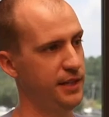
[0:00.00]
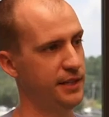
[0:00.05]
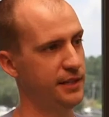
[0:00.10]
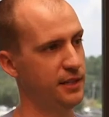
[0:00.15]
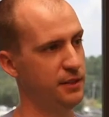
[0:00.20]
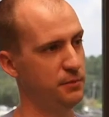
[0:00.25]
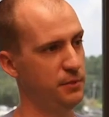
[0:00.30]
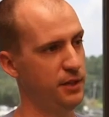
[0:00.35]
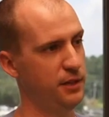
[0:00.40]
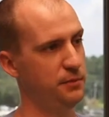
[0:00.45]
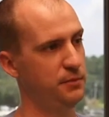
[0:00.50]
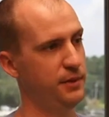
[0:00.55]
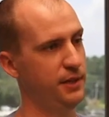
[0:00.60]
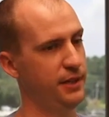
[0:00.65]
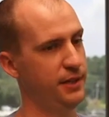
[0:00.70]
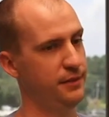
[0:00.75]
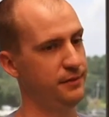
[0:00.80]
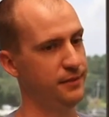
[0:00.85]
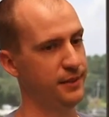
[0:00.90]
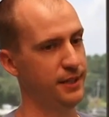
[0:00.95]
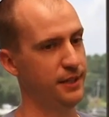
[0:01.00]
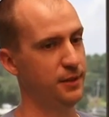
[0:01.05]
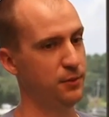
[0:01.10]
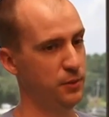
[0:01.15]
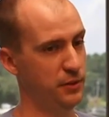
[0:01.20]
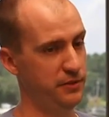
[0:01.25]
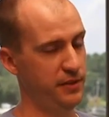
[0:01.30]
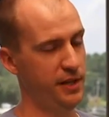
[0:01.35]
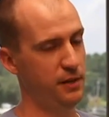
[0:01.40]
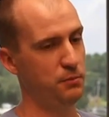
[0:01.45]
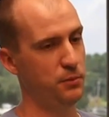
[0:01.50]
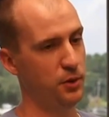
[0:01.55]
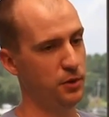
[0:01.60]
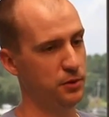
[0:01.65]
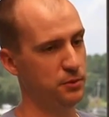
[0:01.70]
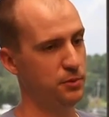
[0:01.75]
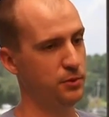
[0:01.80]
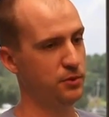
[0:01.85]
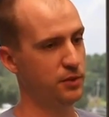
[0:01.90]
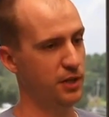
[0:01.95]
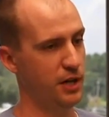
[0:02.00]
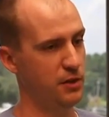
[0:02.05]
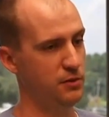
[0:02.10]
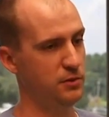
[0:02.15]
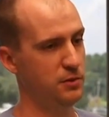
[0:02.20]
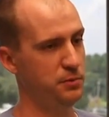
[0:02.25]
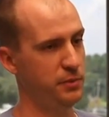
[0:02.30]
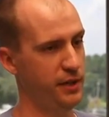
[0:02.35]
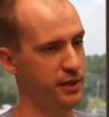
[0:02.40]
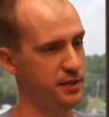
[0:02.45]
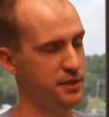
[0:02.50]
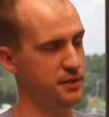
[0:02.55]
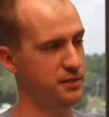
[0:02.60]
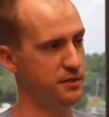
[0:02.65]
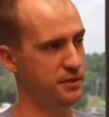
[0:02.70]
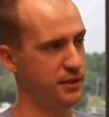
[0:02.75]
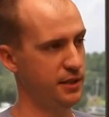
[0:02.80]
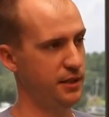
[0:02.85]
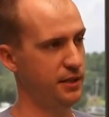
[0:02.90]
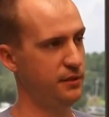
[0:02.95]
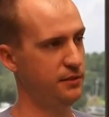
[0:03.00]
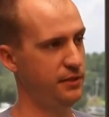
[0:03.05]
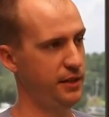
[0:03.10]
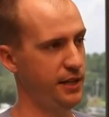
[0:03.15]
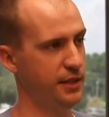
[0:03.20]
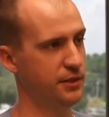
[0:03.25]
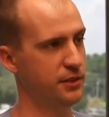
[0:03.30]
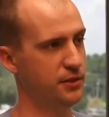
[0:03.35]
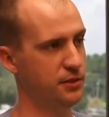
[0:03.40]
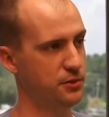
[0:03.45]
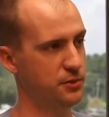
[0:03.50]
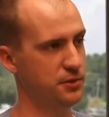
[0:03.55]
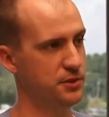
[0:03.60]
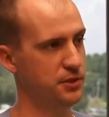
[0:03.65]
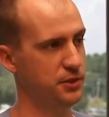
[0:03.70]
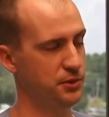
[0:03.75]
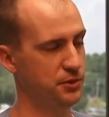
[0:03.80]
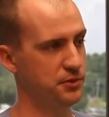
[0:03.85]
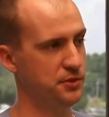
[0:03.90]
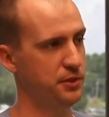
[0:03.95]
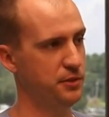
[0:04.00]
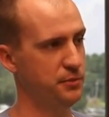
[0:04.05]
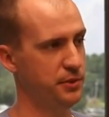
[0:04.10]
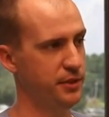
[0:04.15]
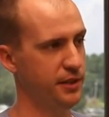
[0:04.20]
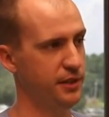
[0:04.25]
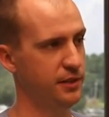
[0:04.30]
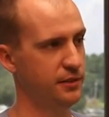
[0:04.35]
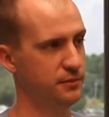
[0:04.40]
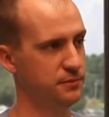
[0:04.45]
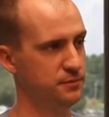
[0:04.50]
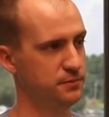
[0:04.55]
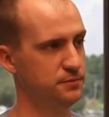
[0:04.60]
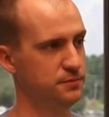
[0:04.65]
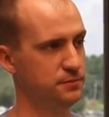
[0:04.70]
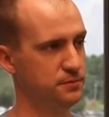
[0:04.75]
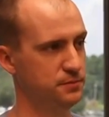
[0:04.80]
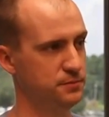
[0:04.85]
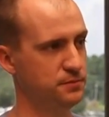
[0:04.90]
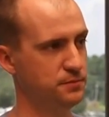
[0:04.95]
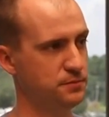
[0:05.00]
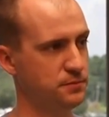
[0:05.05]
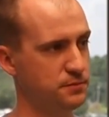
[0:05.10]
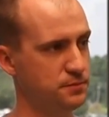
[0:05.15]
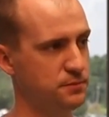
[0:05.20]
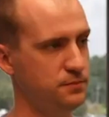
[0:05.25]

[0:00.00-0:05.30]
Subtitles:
they come up, and we've had multiple COVID patients that have had good results up here. Okay.